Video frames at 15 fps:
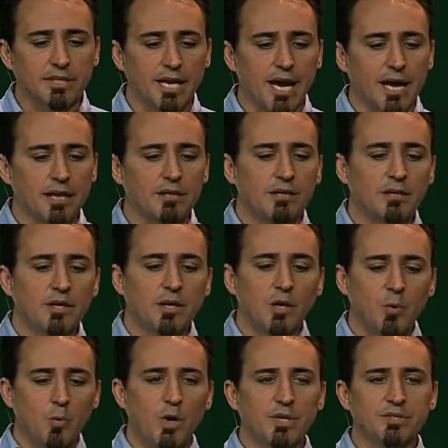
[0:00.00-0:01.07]
at
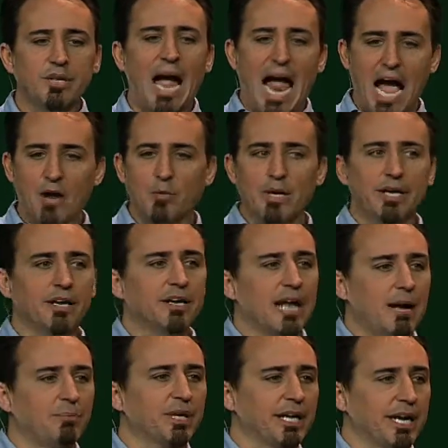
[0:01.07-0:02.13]
was how do we get an
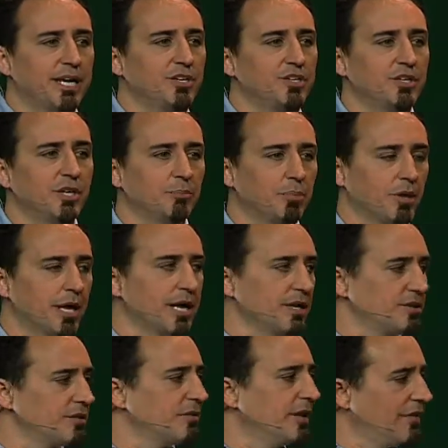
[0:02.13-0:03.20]
application in
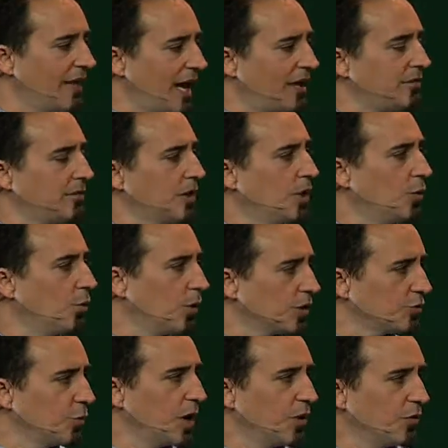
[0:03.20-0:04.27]
place? And that
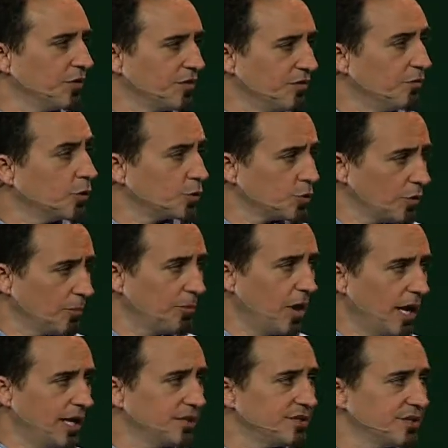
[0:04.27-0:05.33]
worked well with the virtual
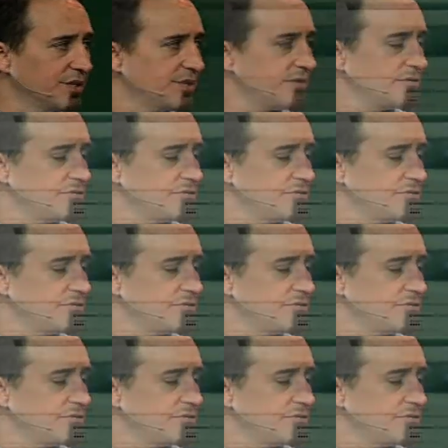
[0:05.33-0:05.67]
appliances